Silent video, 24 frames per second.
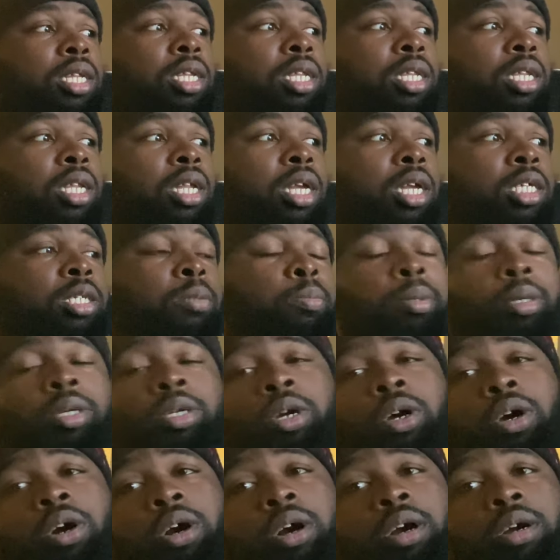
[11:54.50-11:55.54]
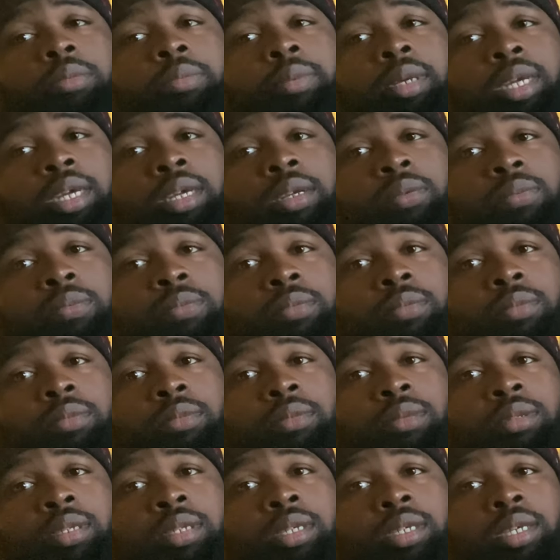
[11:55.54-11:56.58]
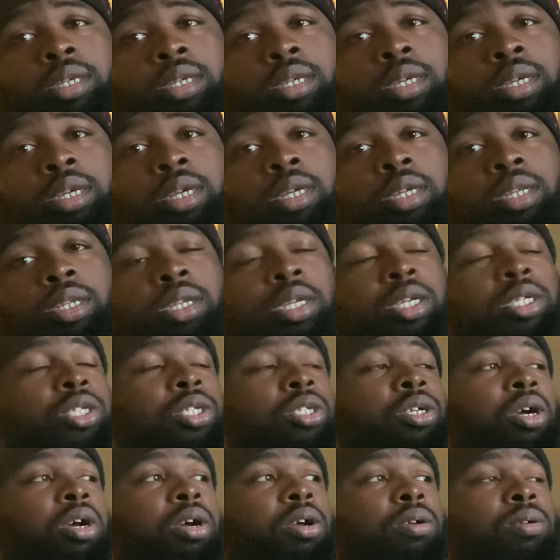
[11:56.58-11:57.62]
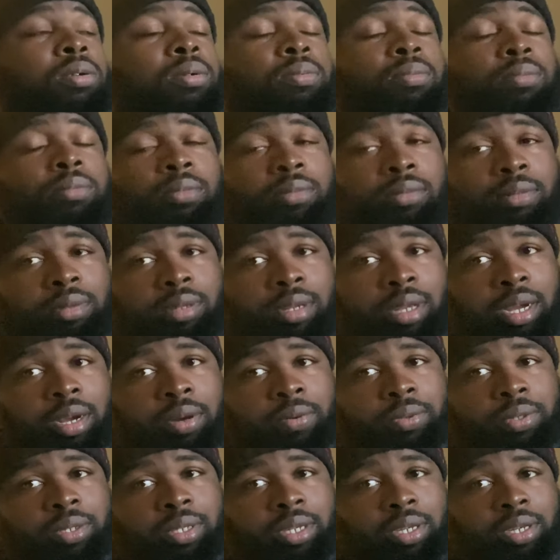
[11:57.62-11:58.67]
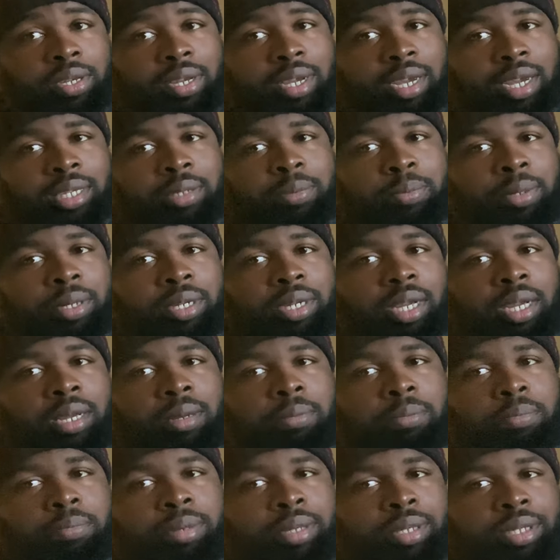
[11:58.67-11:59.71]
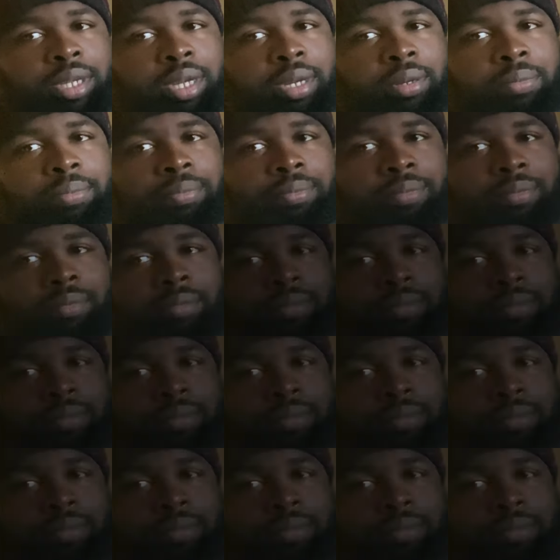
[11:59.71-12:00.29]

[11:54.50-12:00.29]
Let's build an army. Let's talk. I will see you guys Monday. Peace out.